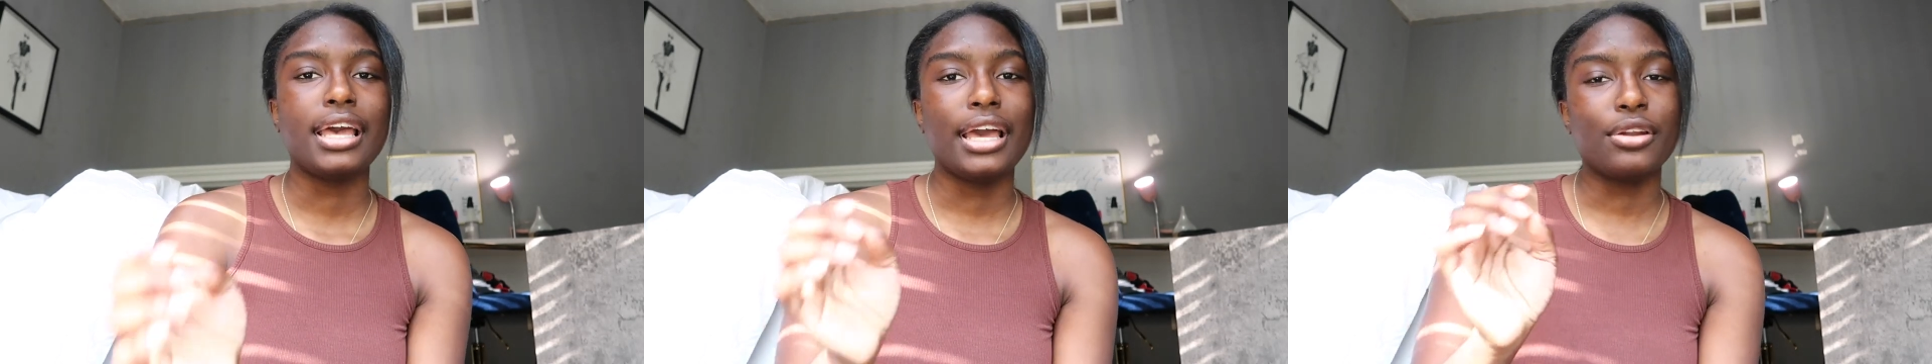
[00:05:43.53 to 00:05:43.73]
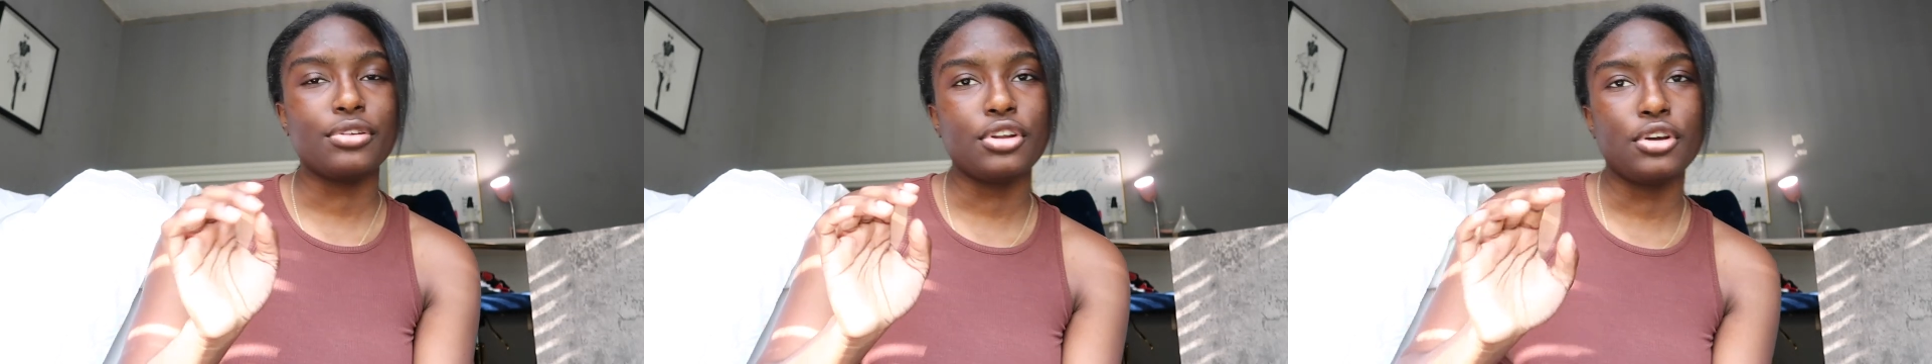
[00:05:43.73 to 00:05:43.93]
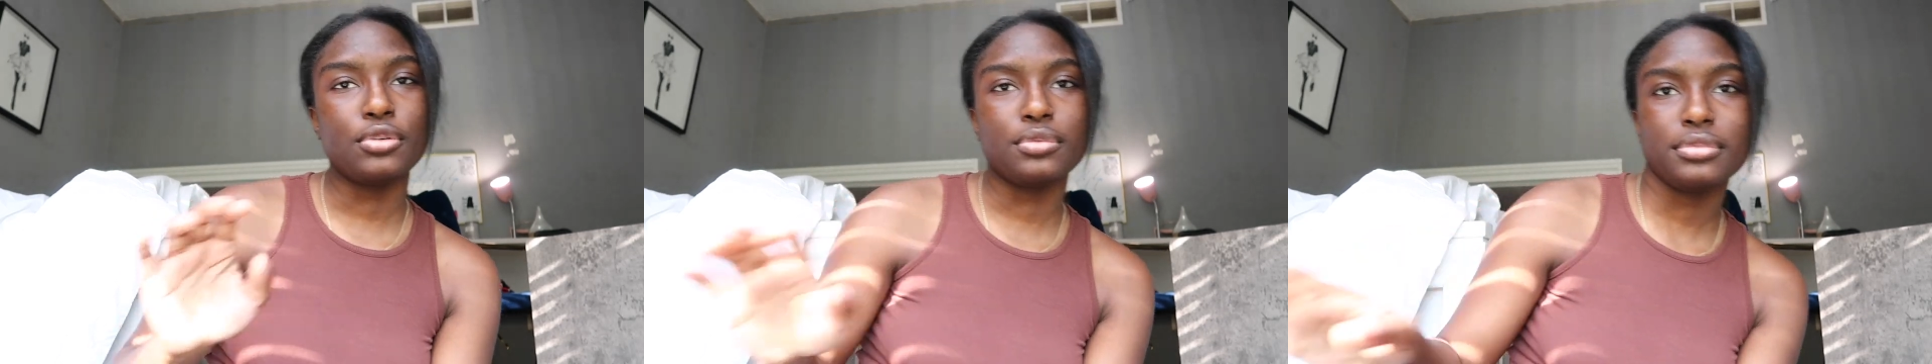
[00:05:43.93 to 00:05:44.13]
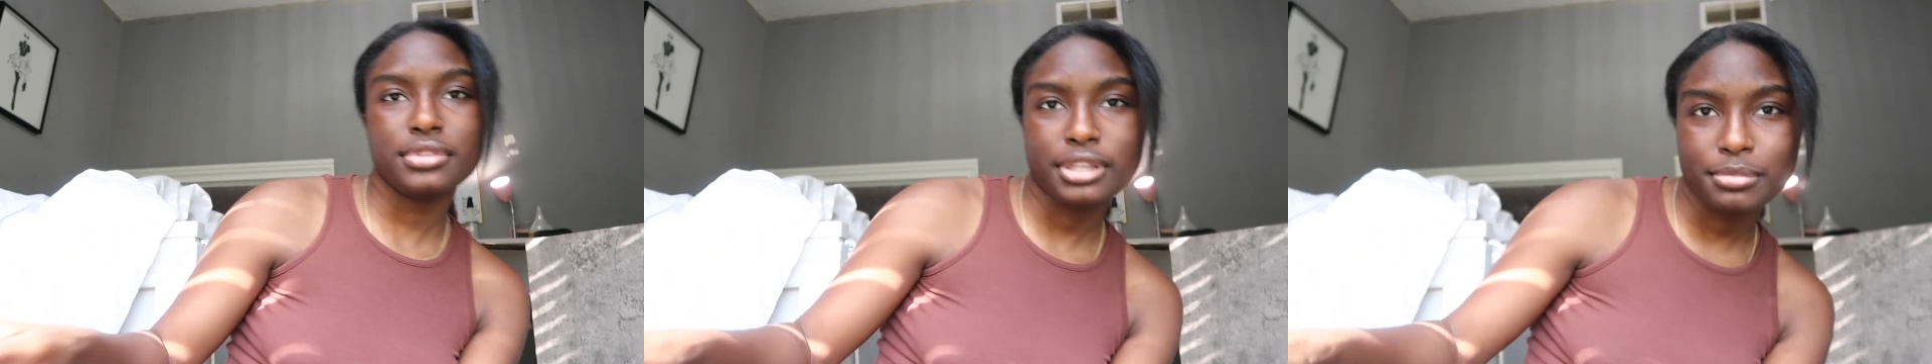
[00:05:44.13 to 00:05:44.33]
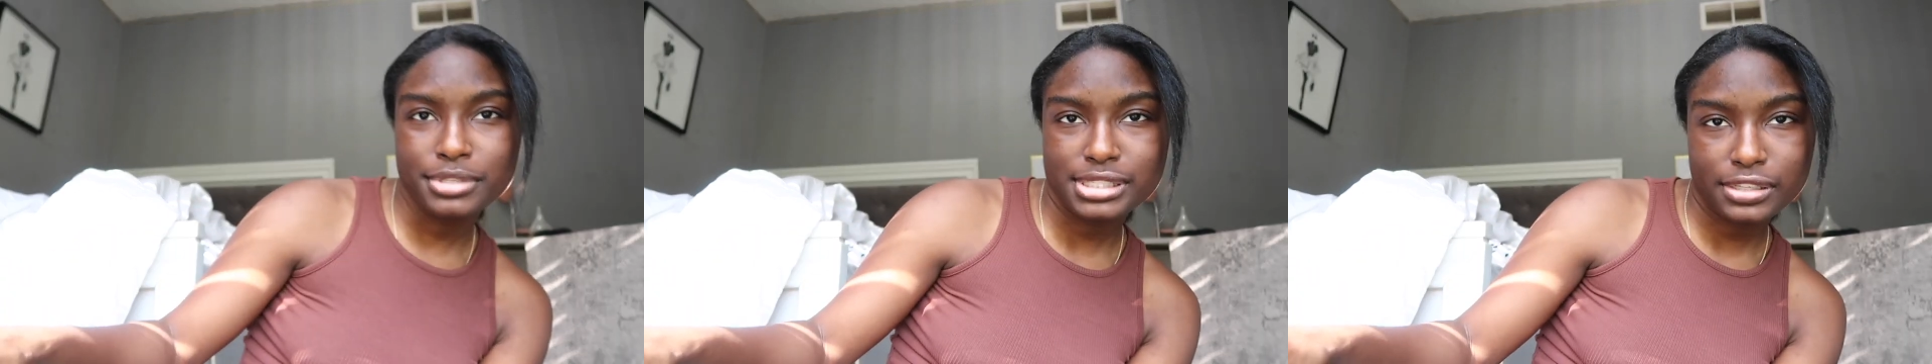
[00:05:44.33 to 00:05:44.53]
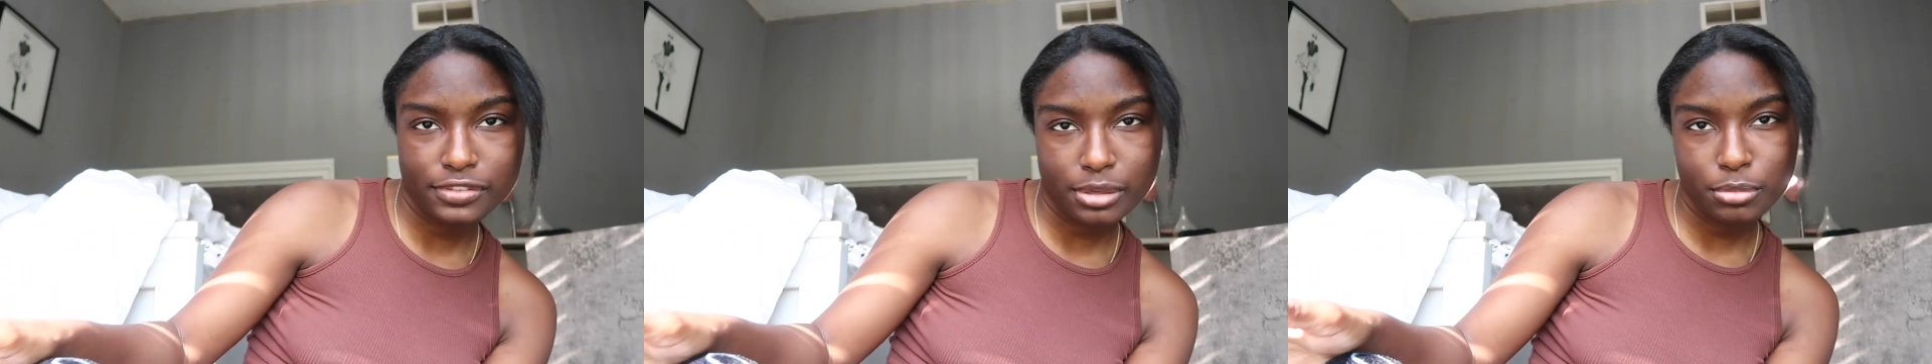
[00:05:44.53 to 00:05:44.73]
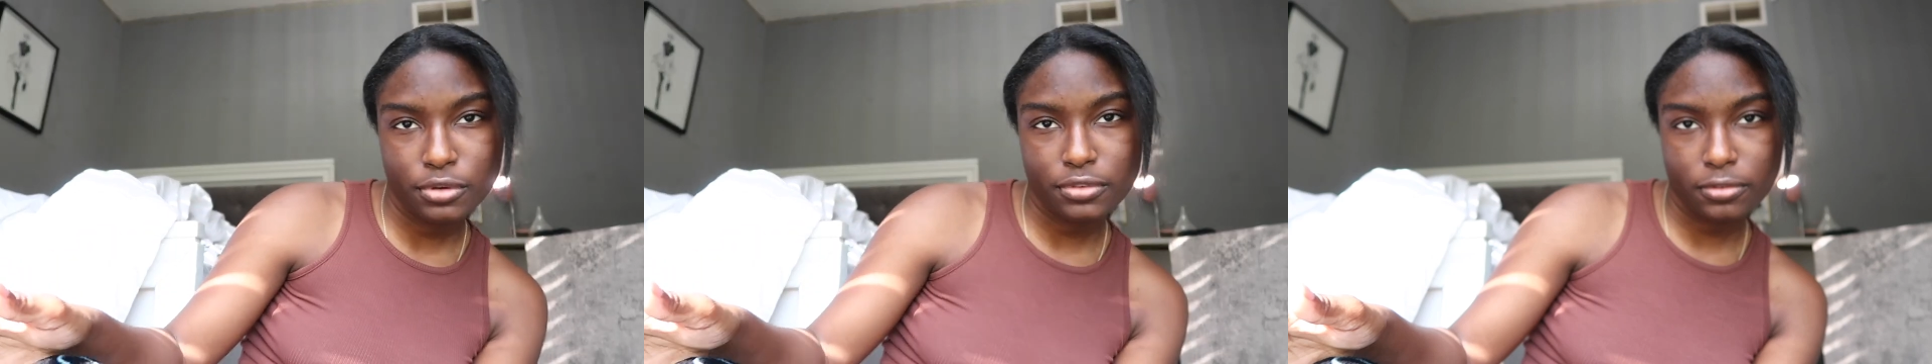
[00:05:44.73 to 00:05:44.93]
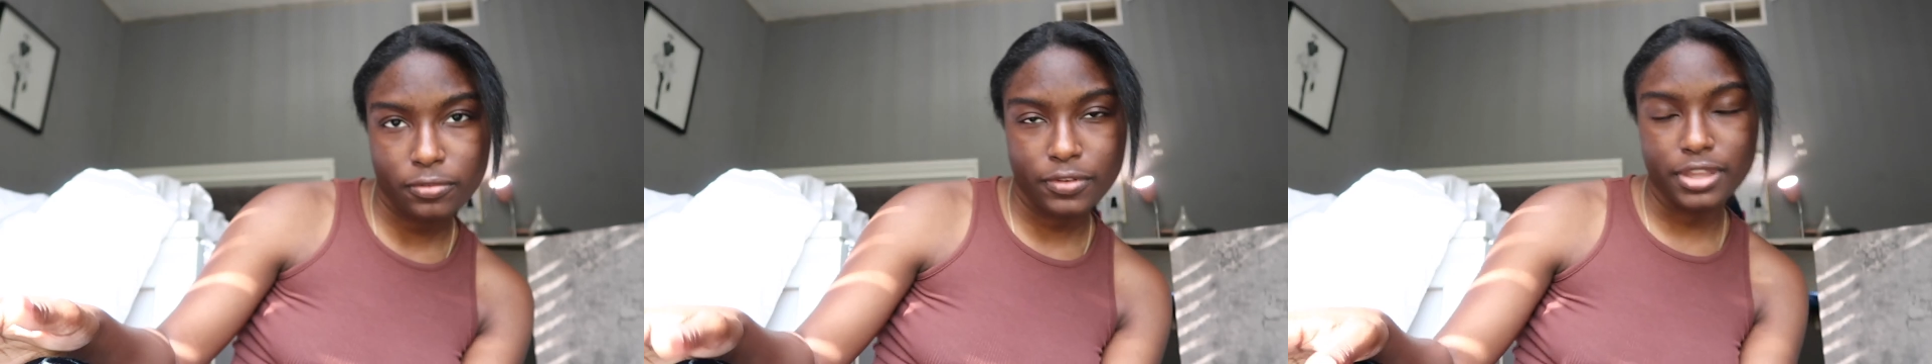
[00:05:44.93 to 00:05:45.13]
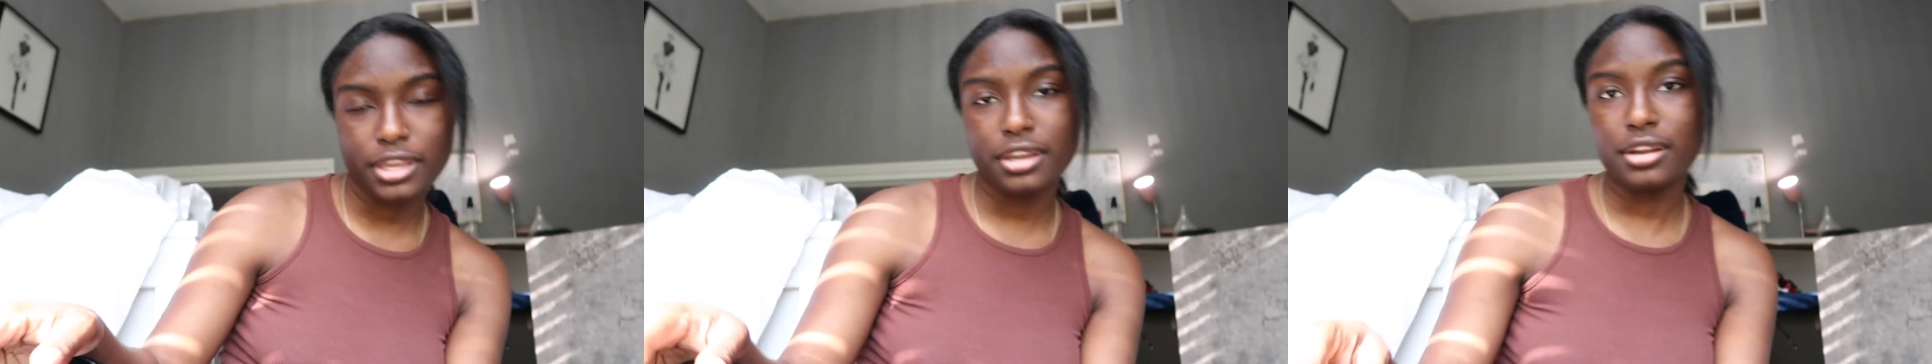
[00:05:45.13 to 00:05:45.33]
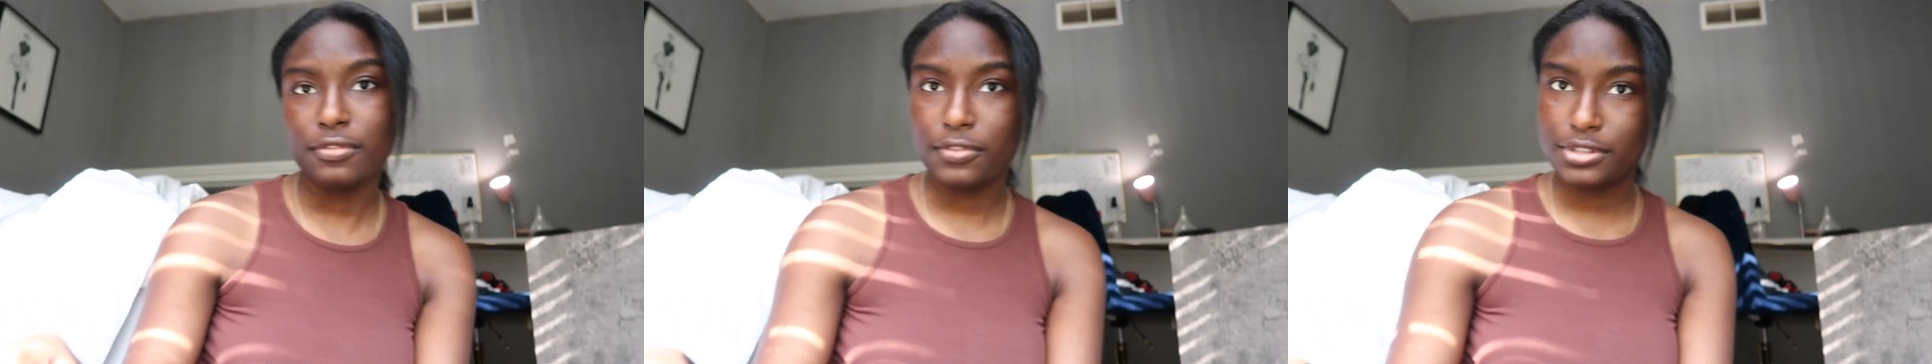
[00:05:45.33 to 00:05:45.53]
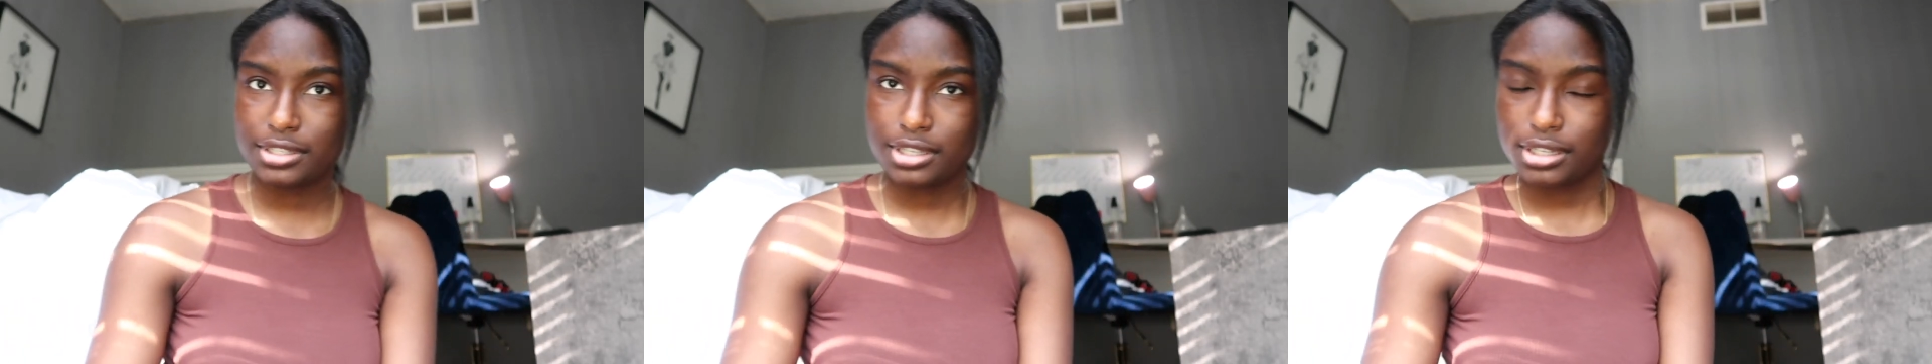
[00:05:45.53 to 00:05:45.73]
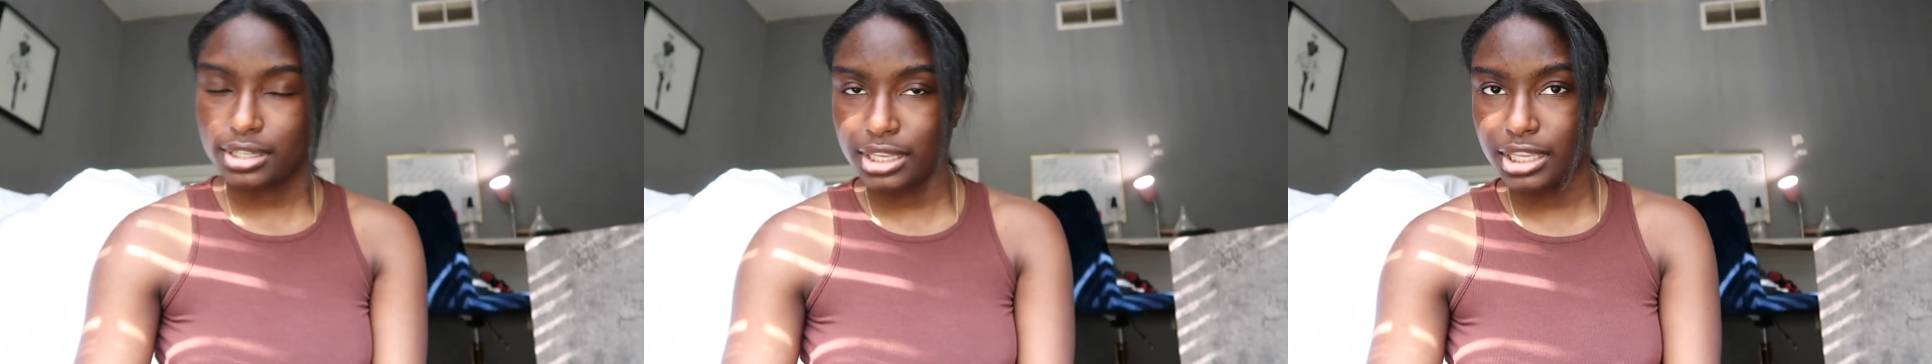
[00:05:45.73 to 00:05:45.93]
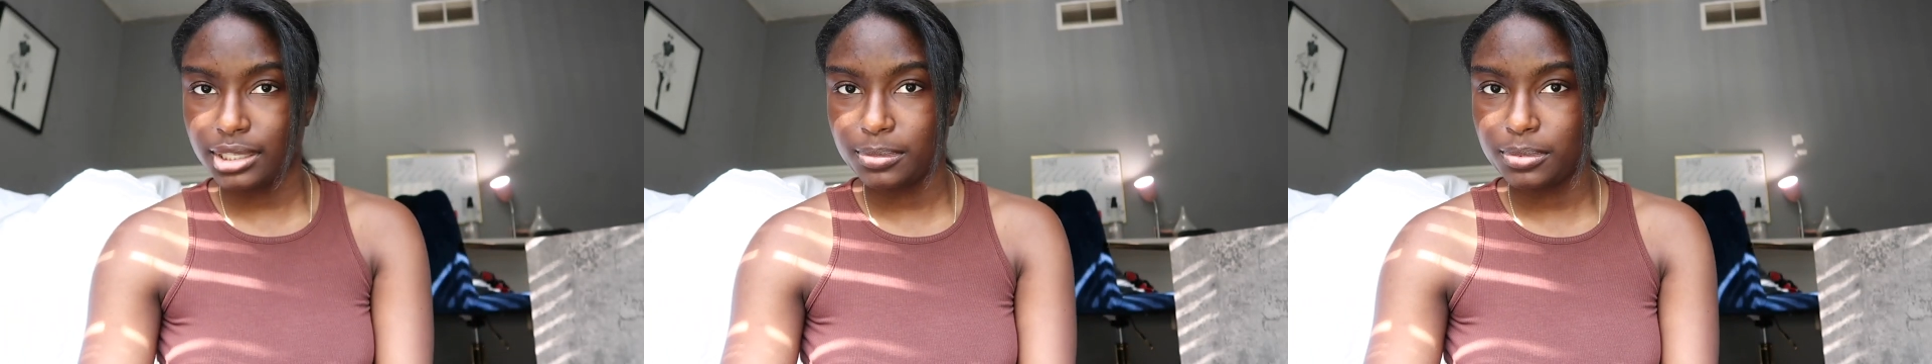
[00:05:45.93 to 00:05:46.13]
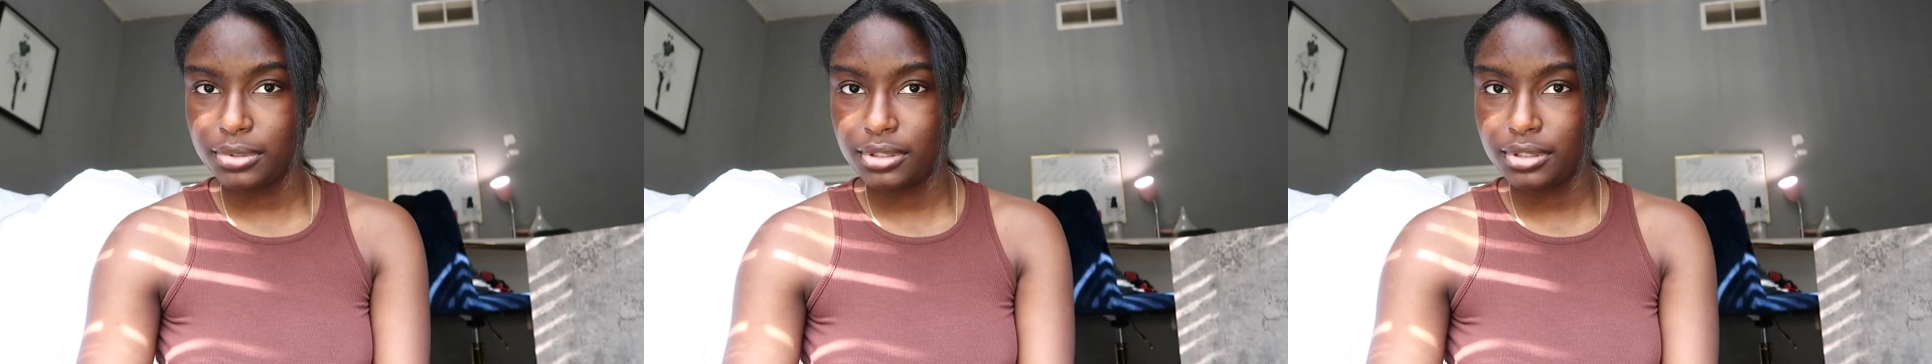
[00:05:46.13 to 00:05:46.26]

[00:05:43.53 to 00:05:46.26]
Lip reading: I don't know, let me see if I move over here if it's gonna keep.